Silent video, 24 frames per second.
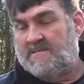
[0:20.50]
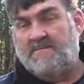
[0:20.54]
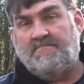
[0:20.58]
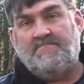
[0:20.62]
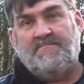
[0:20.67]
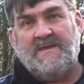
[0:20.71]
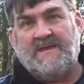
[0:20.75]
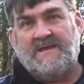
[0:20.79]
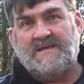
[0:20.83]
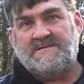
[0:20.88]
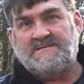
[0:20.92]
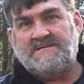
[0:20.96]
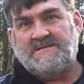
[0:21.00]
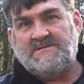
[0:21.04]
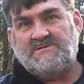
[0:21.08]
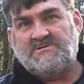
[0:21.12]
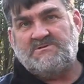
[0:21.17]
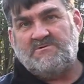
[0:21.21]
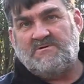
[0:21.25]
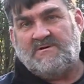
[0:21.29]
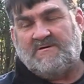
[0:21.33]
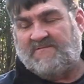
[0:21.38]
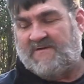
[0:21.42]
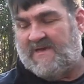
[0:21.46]
The biggest
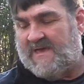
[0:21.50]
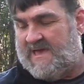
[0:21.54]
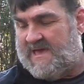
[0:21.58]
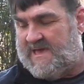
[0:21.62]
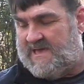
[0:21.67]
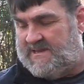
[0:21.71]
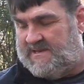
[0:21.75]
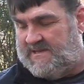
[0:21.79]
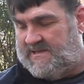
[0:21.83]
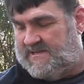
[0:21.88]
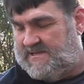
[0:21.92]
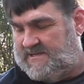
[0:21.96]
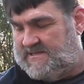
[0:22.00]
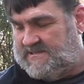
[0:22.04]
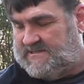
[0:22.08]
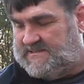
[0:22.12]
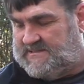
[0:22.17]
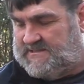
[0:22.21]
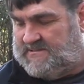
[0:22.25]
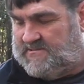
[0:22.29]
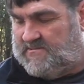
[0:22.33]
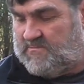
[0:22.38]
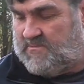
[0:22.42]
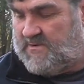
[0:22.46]
issue I've had
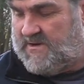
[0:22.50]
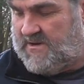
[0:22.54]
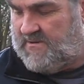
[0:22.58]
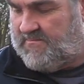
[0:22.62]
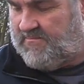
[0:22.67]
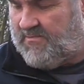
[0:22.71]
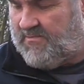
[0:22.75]
is the rear